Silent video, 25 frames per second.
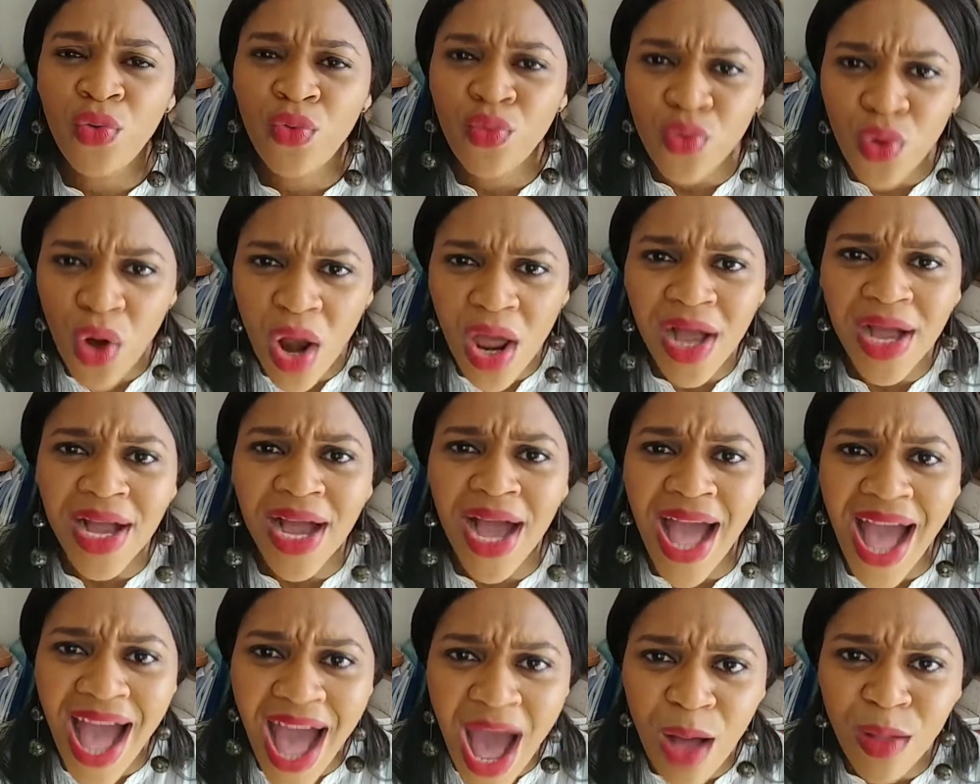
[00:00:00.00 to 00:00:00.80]
rock
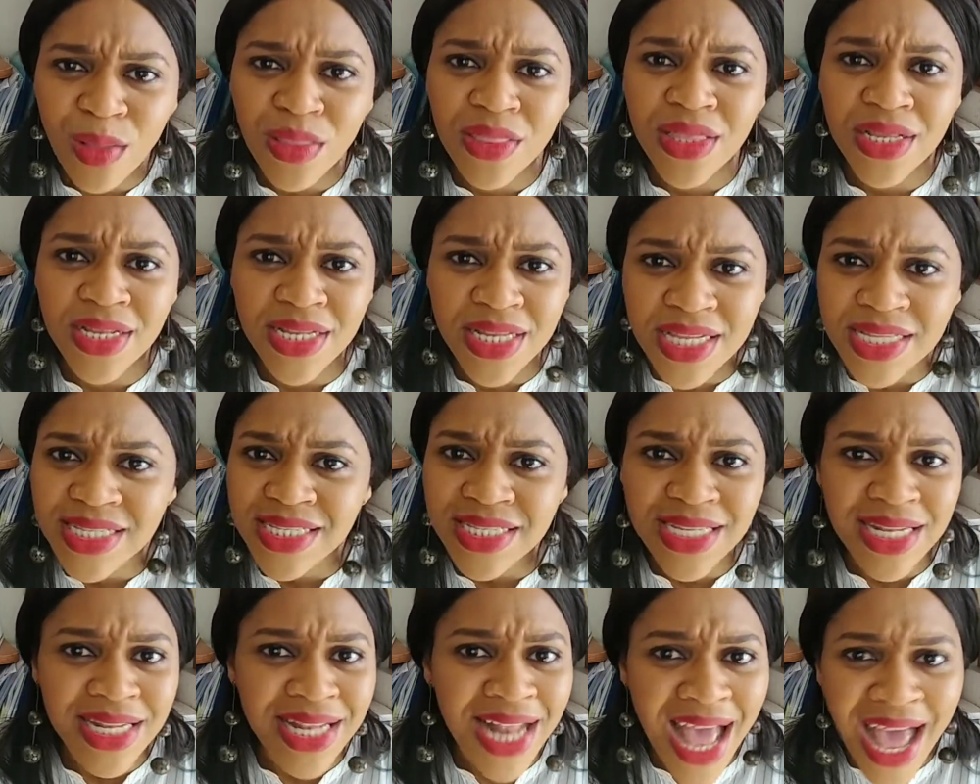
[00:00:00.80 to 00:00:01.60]
out
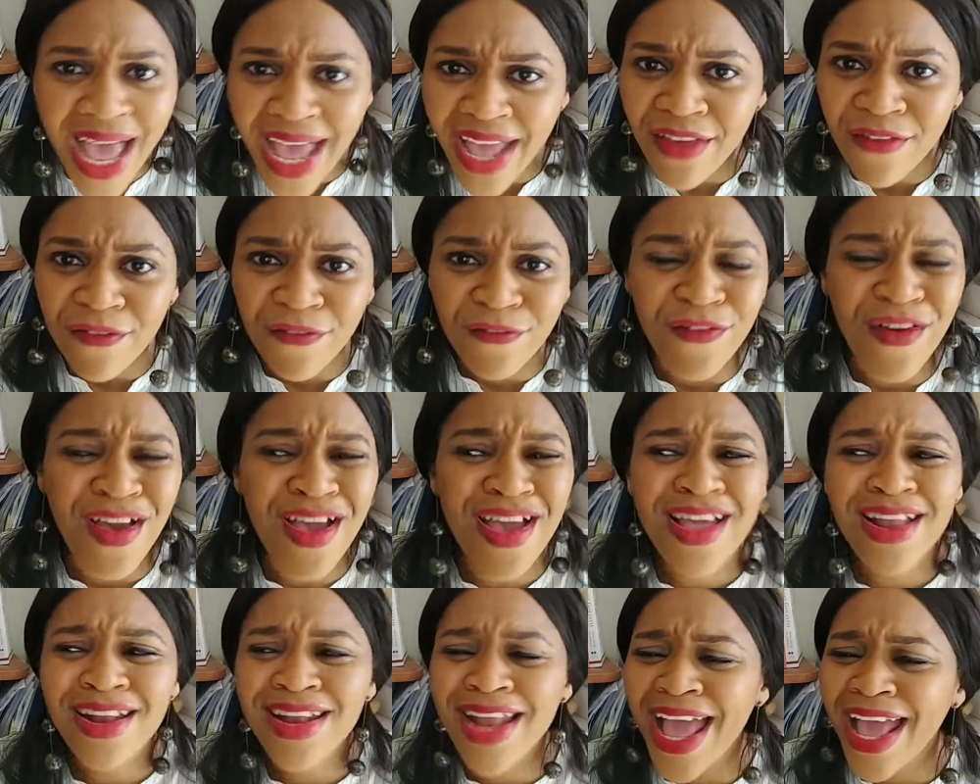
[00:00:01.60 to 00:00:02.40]
this life.
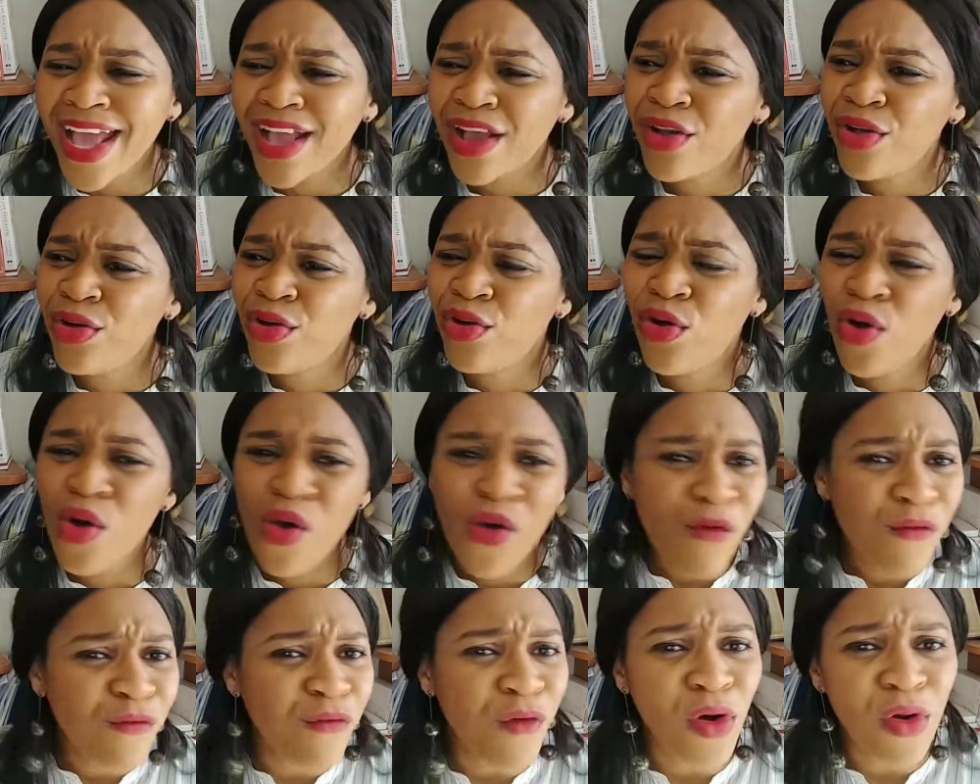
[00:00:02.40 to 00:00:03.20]
Like,
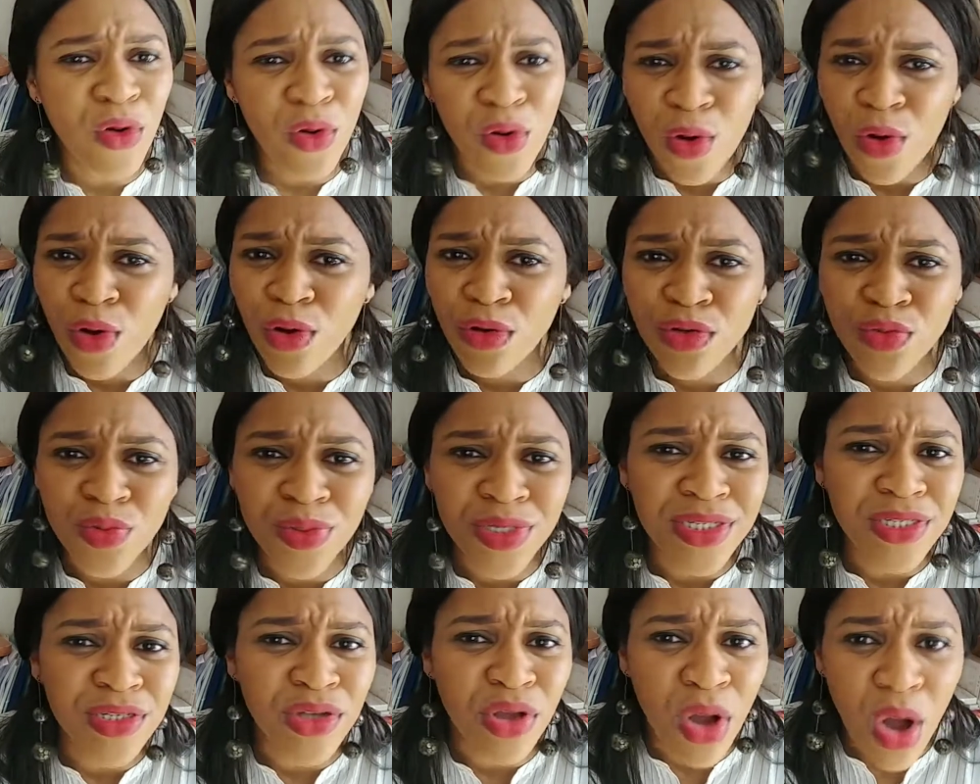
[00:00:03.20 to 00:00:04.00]
go for gold
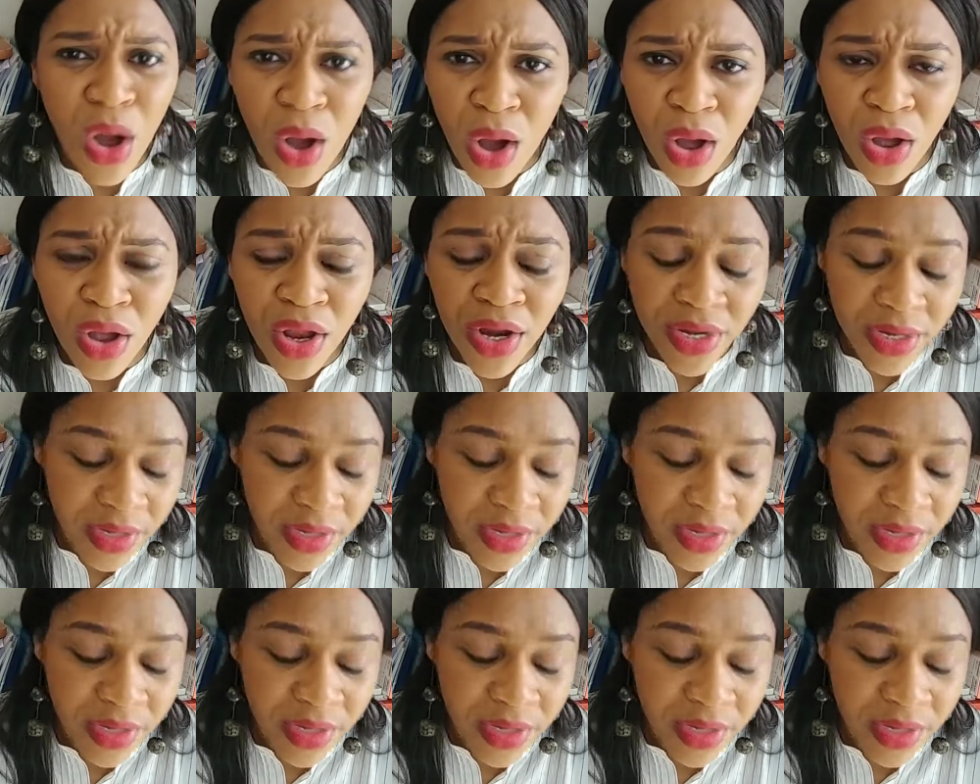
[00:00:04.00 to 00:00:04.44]
with God.